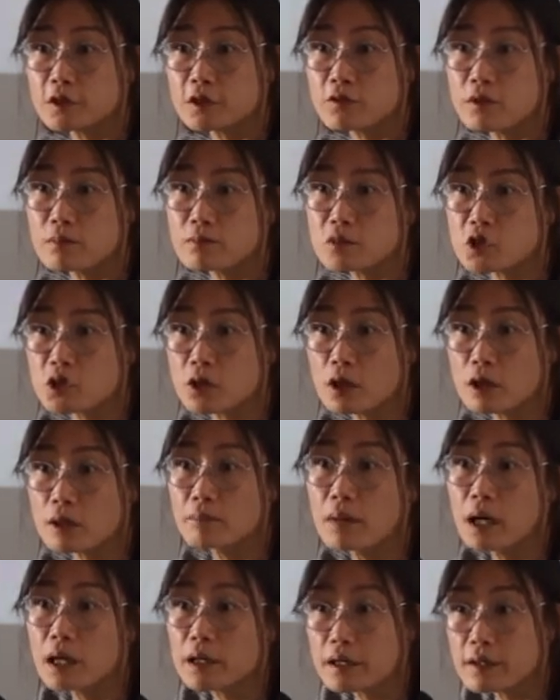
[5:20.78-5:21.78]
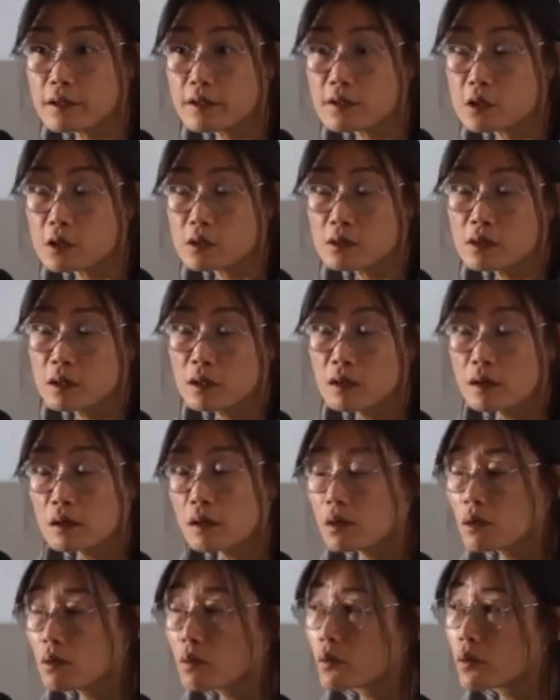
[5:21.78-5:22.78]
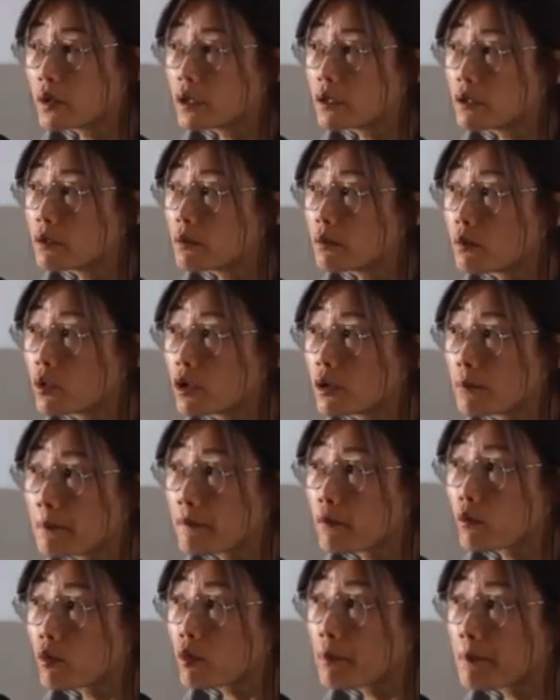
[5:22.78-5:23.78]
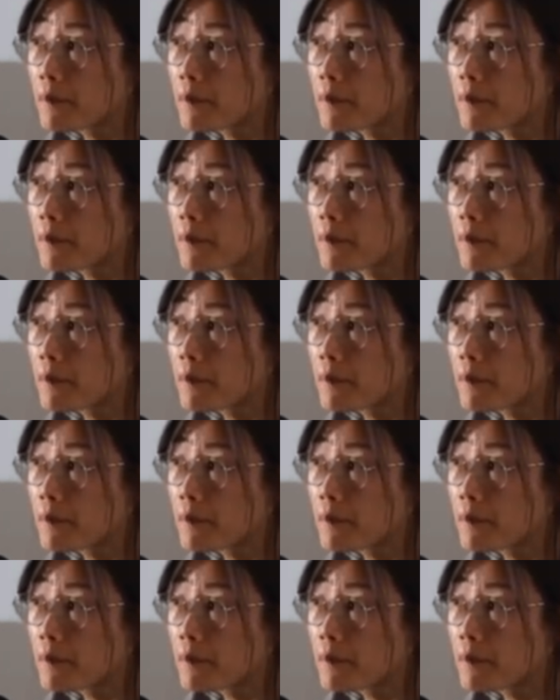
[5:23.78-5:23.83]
from stock markets will